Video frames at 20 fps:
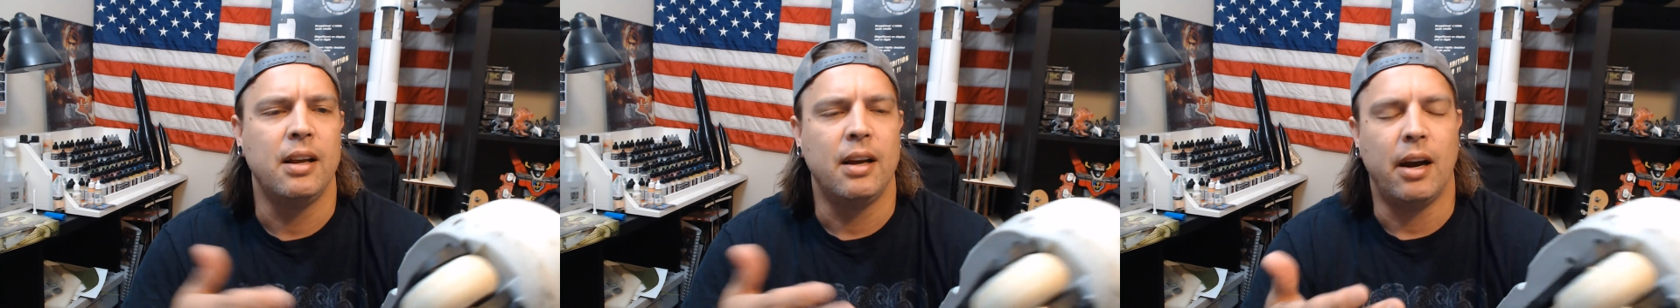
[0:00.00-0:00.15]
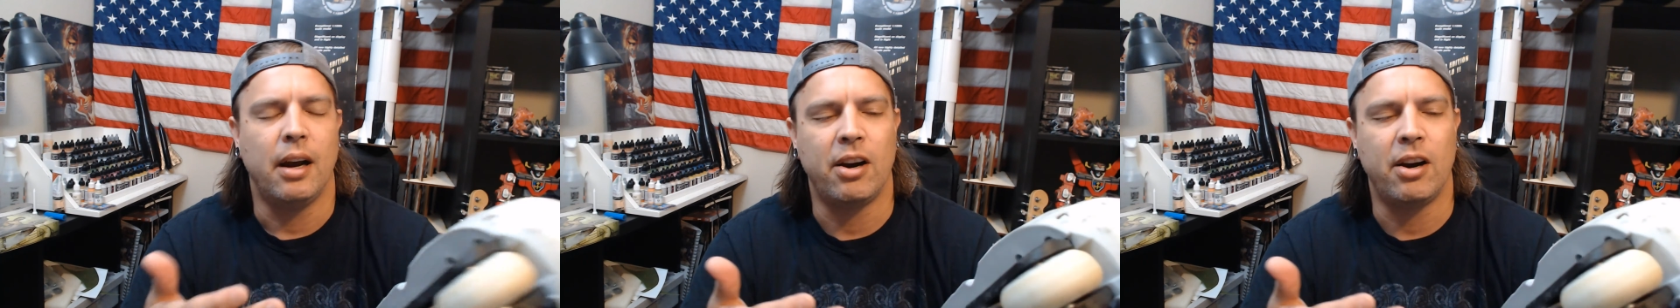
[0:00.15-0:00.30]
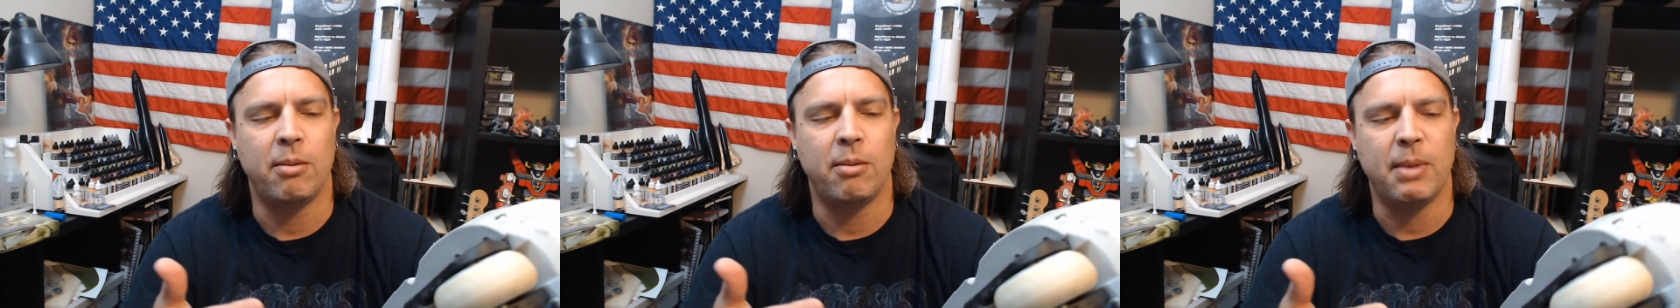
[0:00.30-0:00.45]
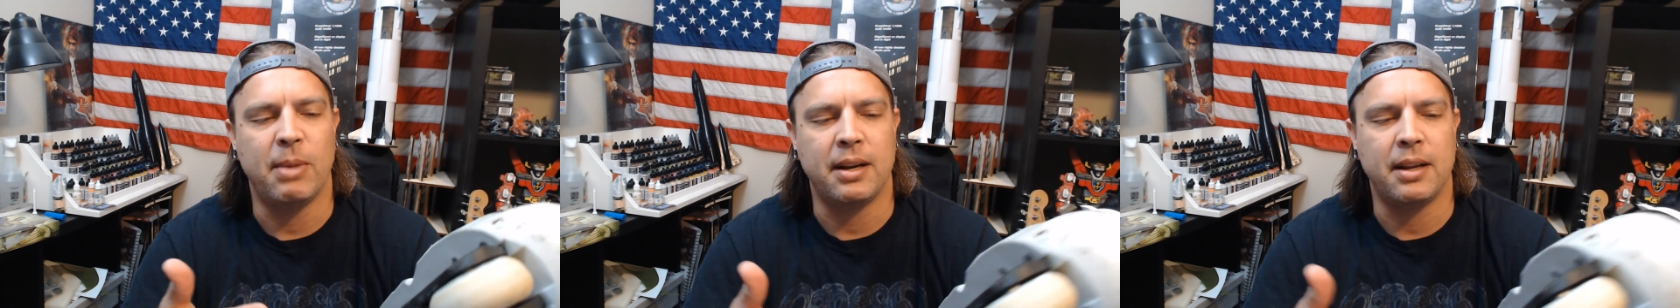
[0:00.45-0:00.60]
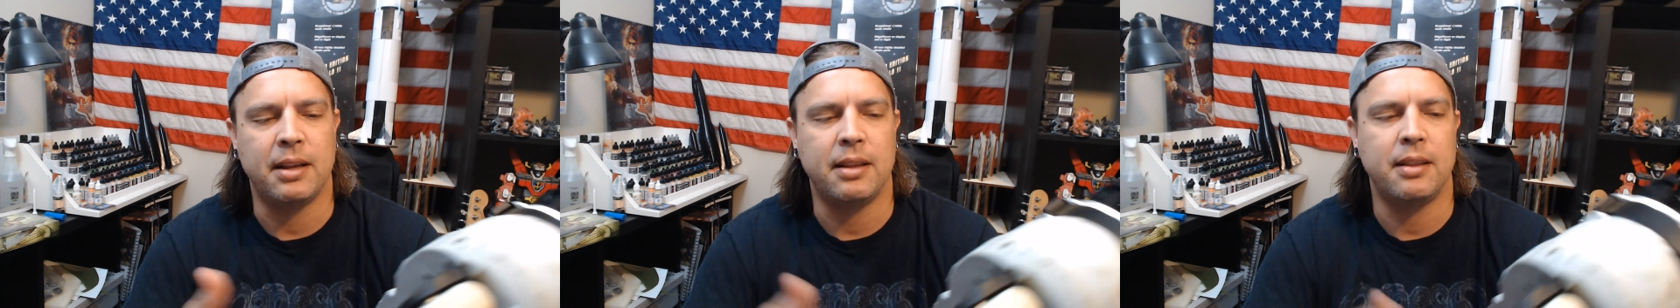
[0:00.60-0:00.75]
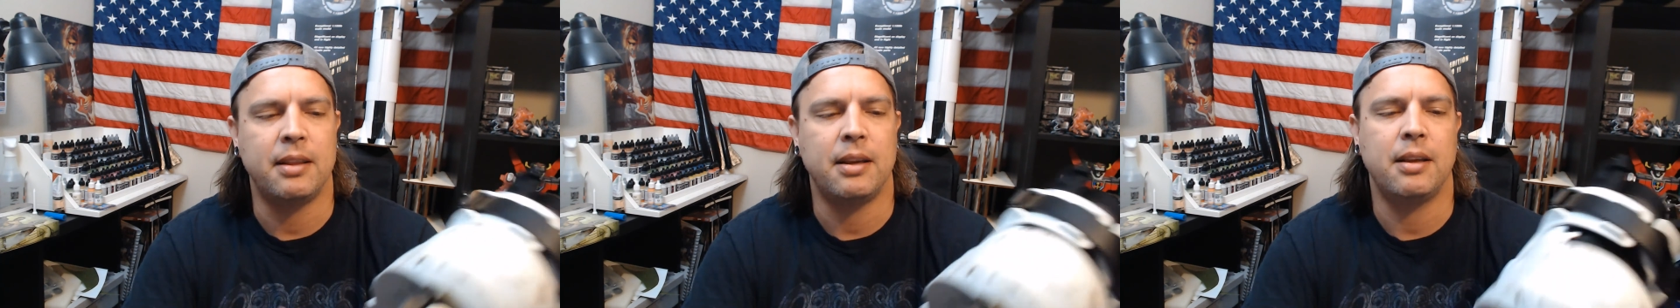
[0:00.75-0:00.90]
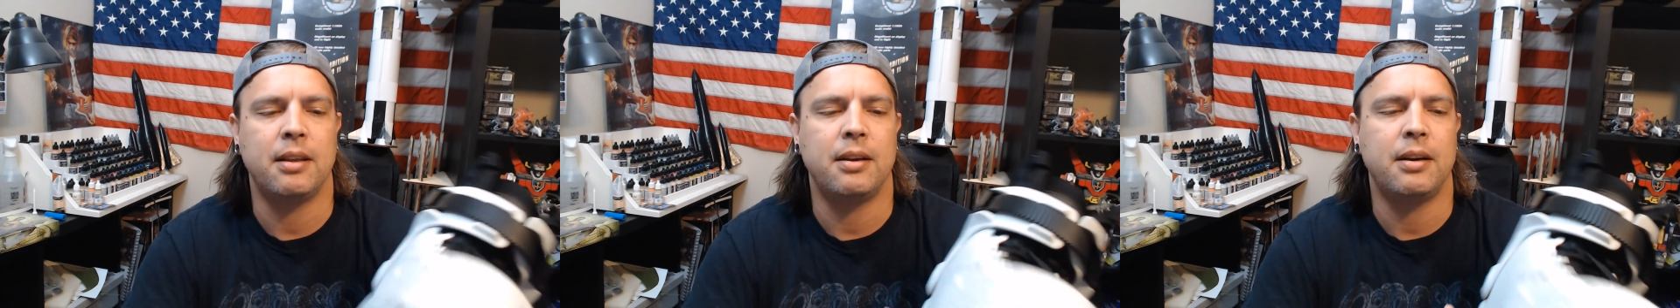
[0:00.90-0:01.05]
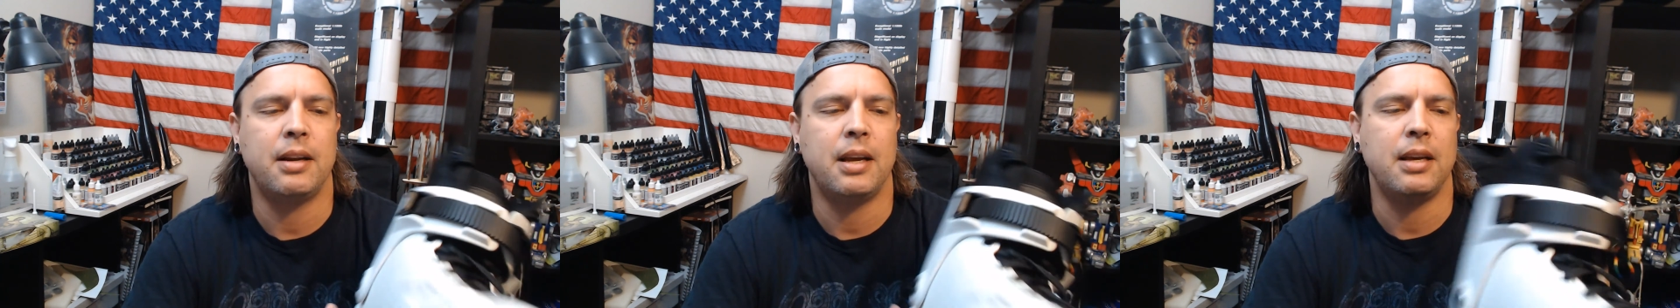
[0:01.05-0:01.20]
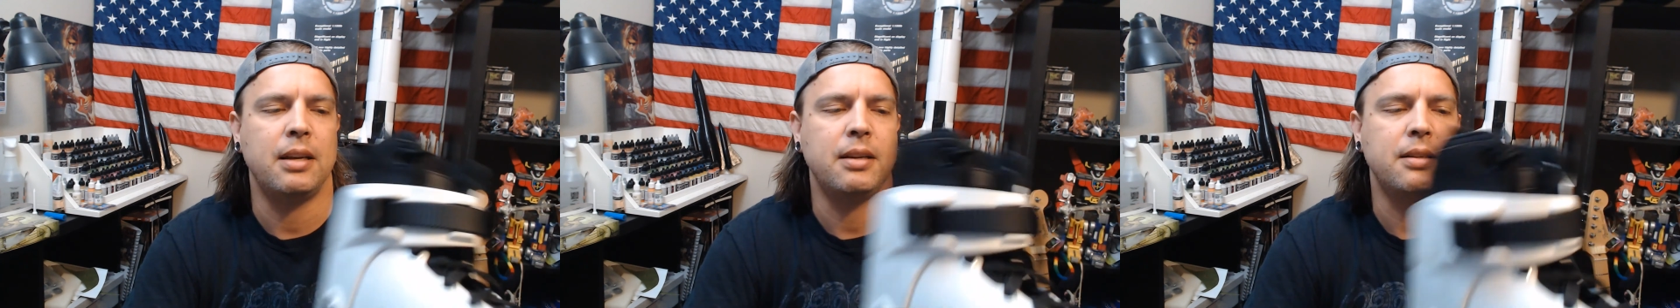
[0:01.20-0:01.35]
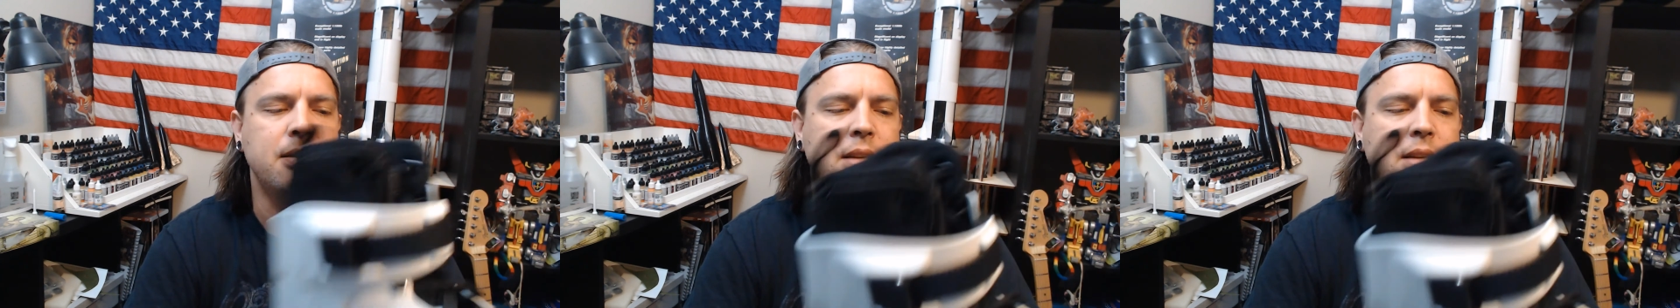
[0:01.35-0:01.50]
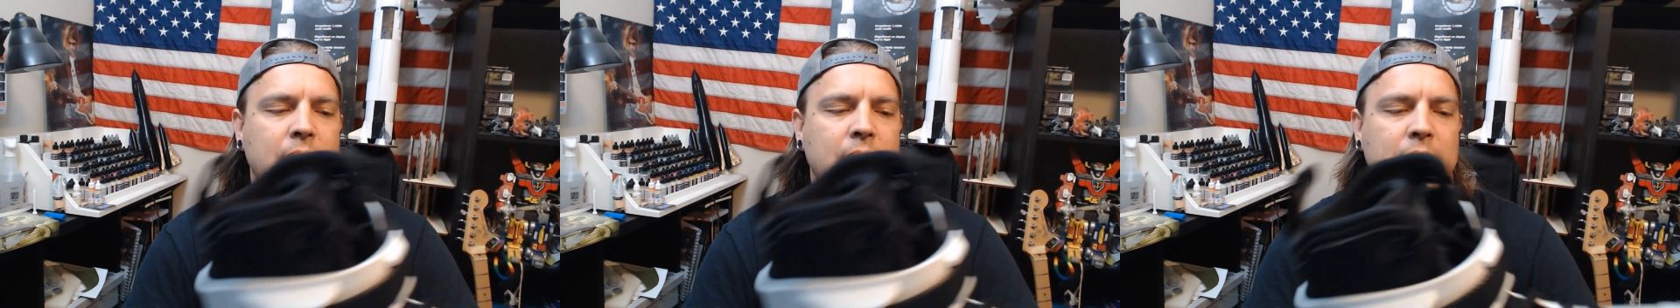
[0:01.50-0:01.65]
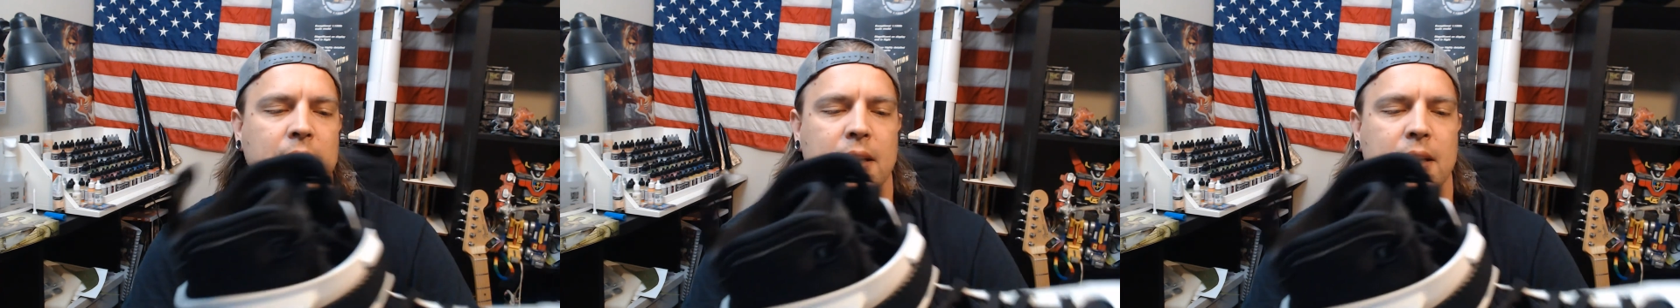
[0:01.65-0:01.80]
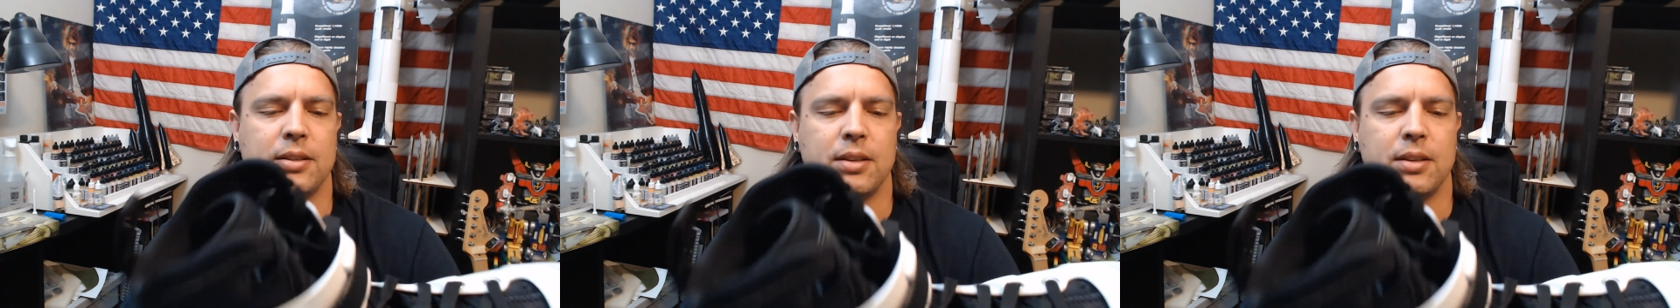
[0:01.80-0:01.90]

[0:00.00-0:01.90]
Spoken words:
I hurt my knee the other day skating,